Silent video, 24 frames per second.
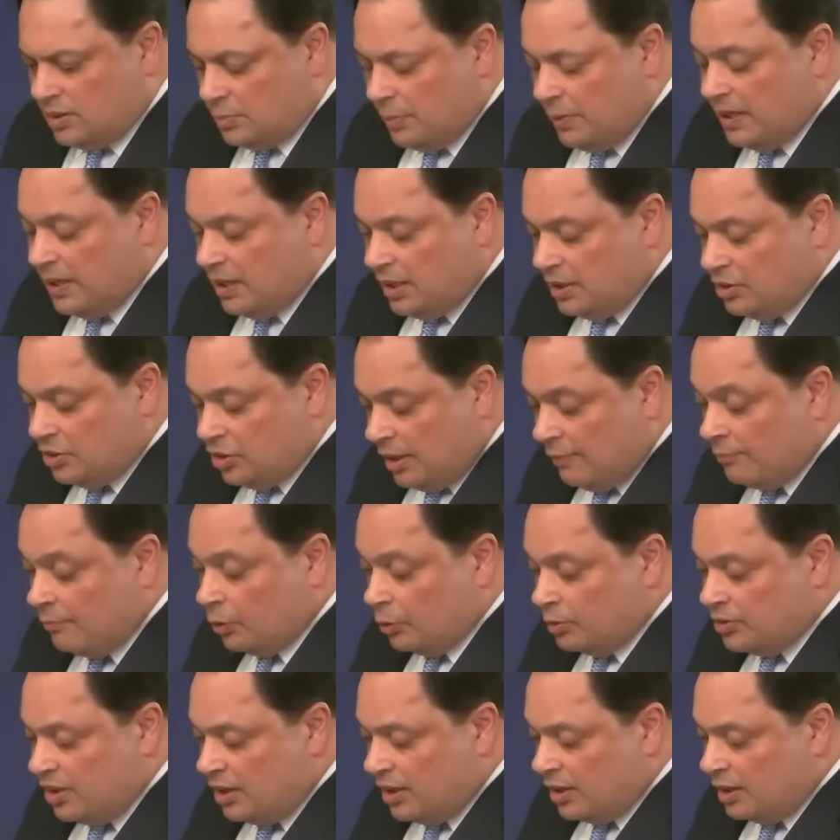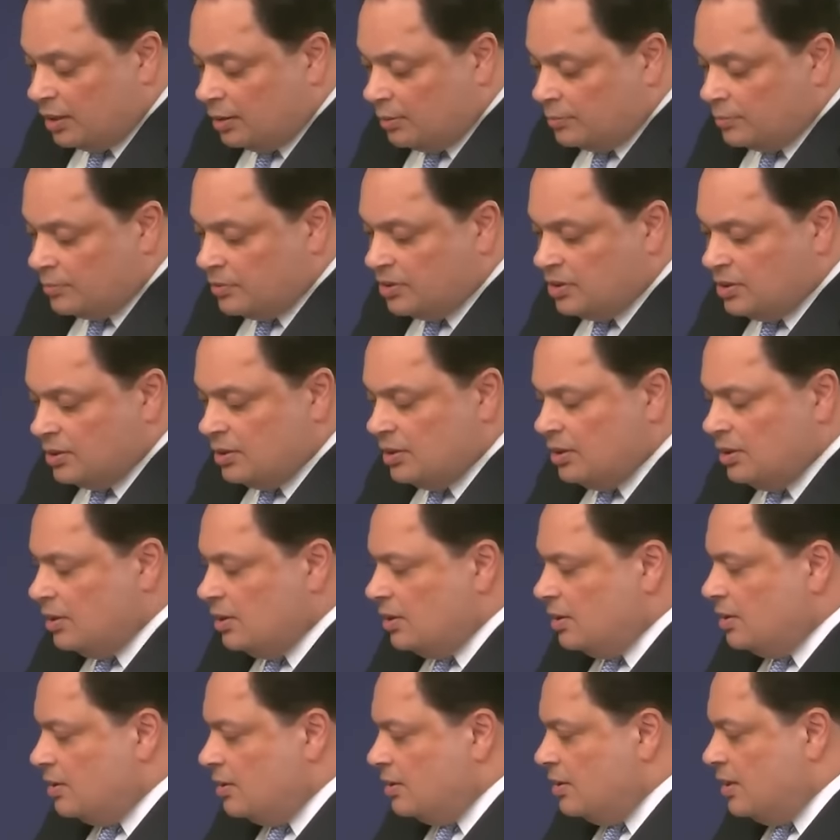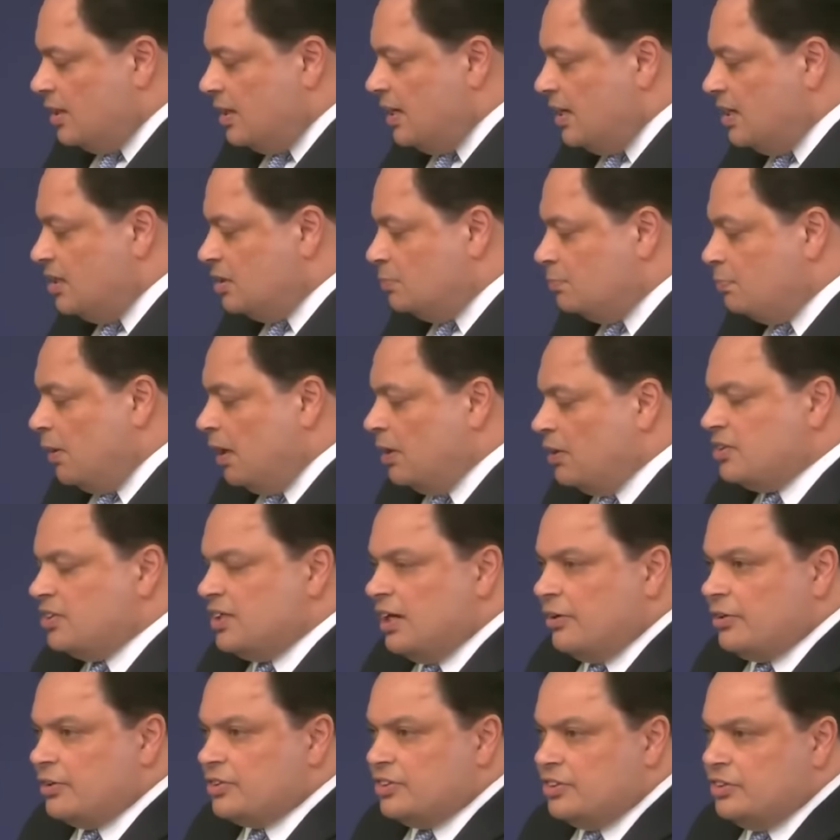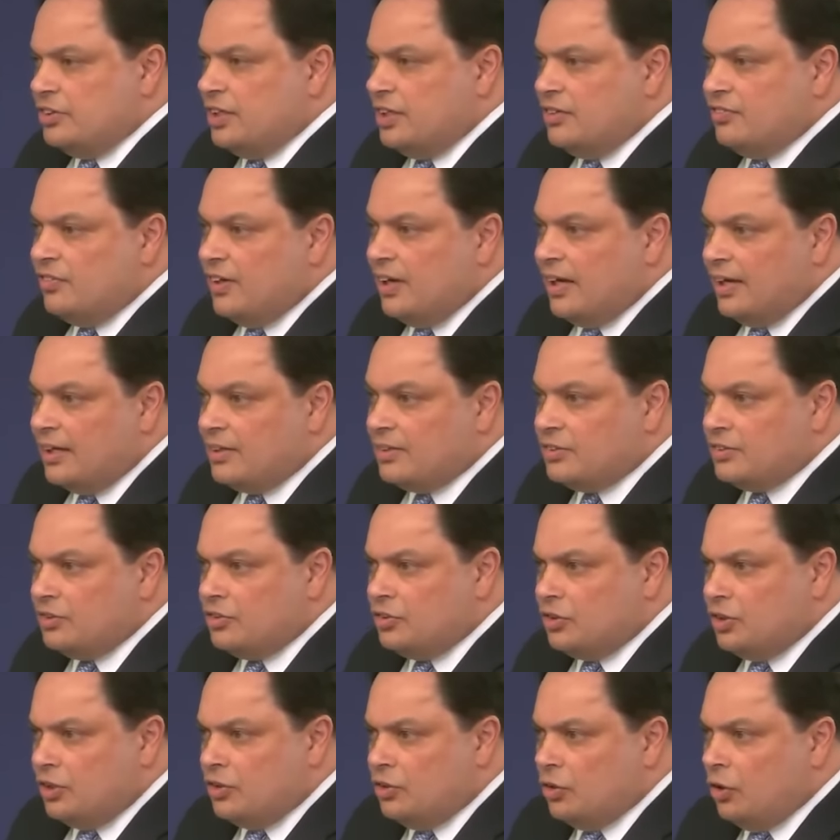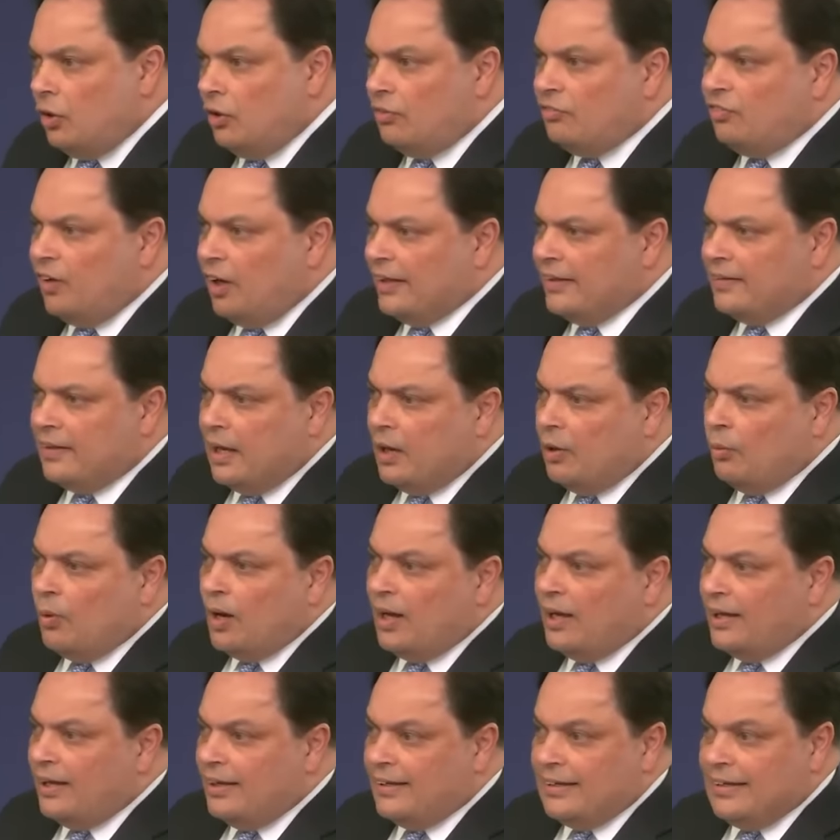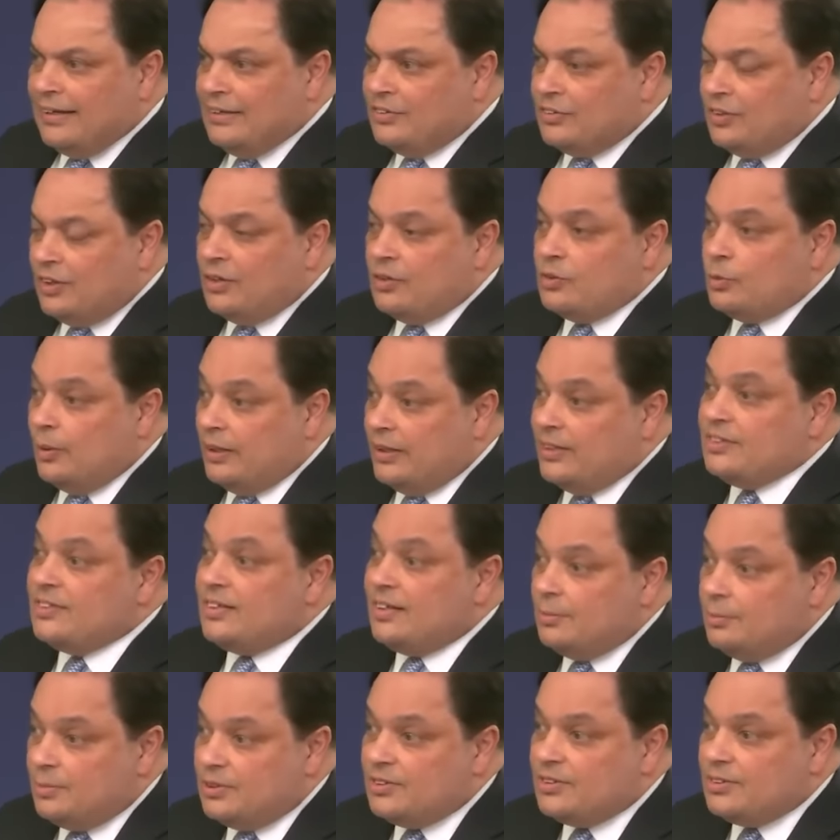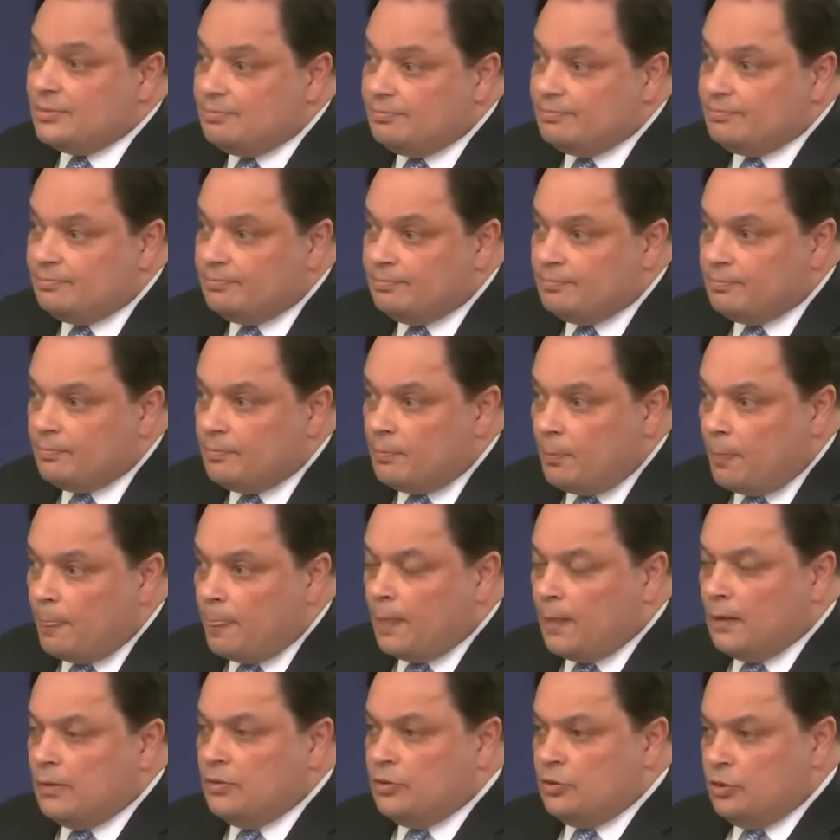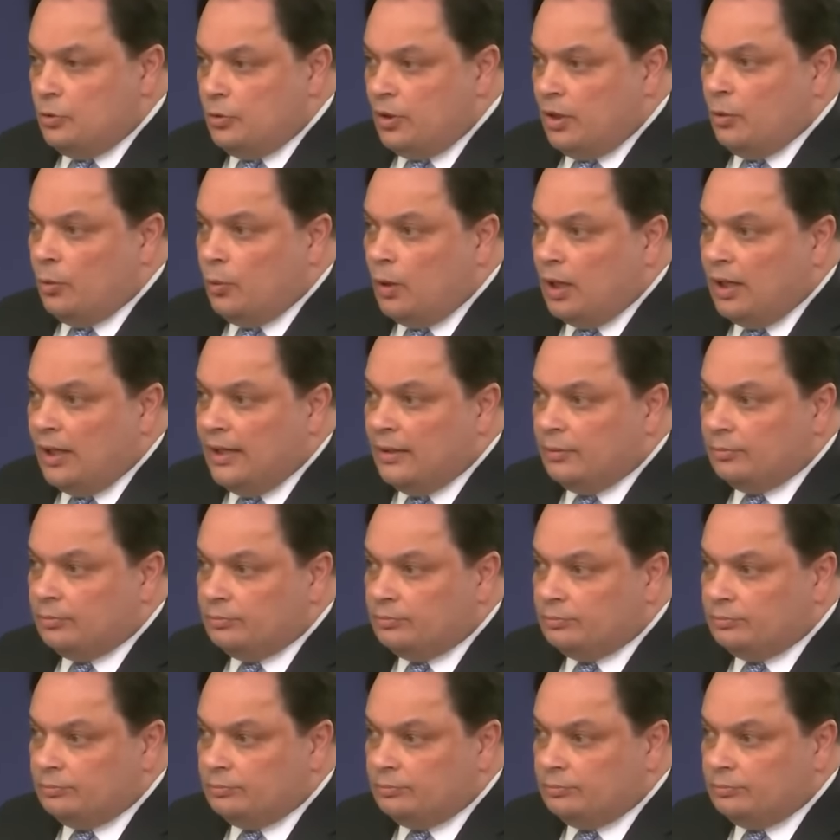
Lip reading: speaking in general terms, these bugs, errors, and defects did not find their way into those witness statements. Do you know why?